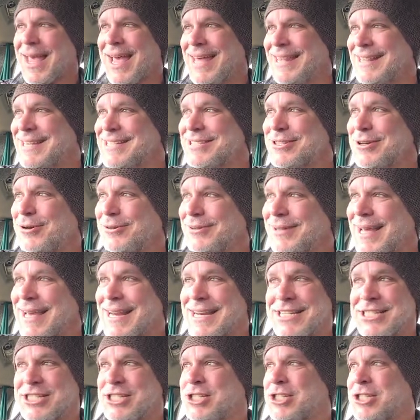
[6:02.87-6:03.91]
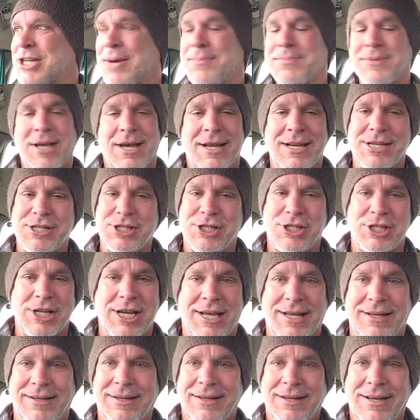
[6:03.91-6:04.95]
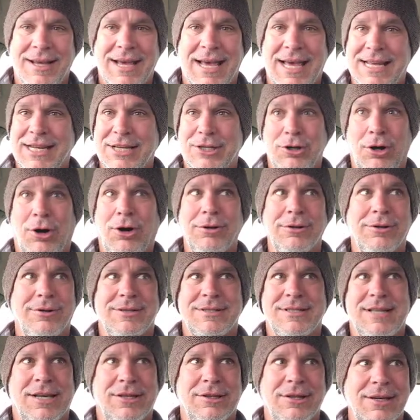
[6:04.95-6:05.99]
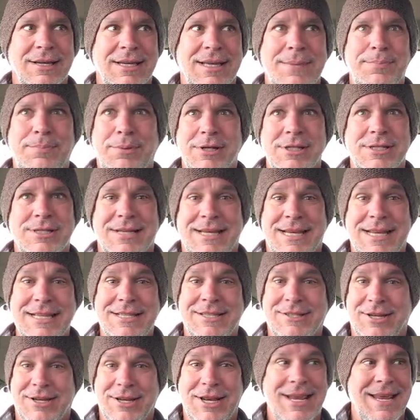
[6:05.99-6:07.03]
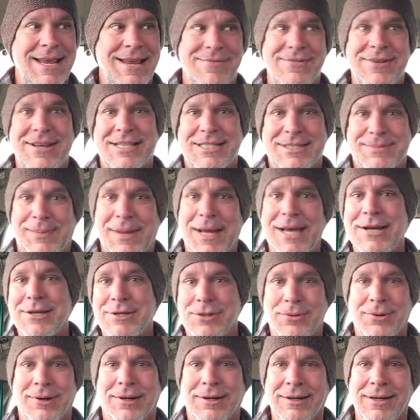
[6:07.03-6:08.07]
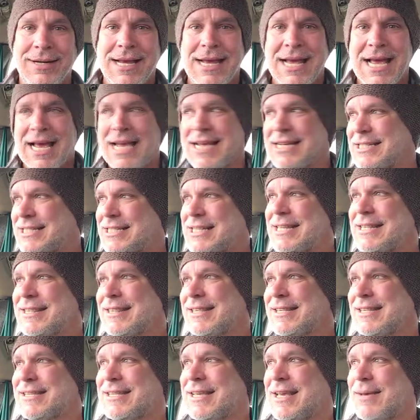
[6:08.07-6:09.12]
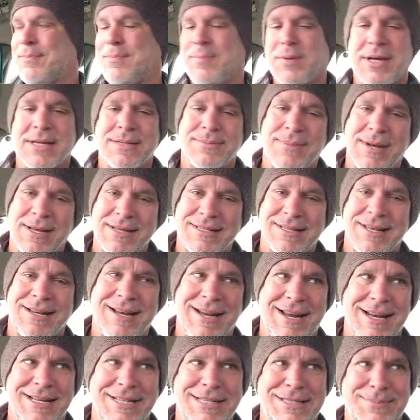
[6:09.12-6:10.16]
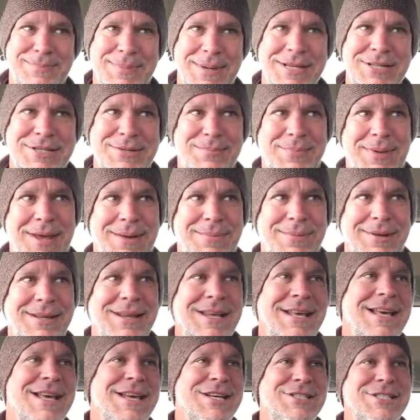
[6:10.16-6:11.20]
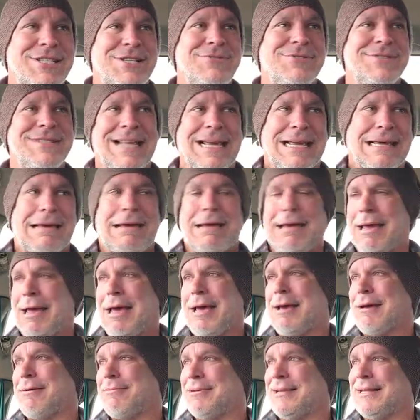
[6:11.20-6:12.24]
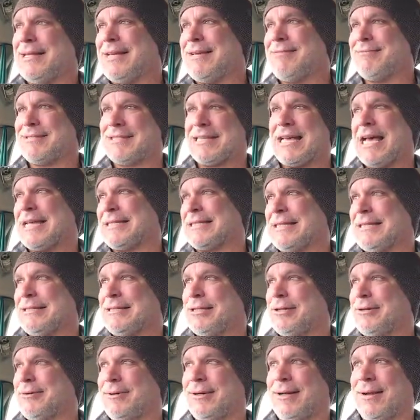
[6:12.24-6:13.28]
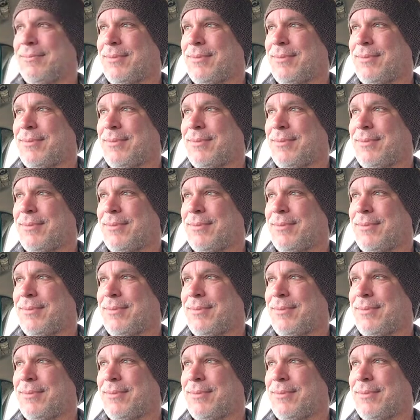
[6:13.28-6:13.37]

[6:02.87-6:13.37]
And this old lady just jumped on his shit. And he told her, he's like, look, he even explained to her. And she, because my son had a speech impediment, she was like, well, he was cussing too.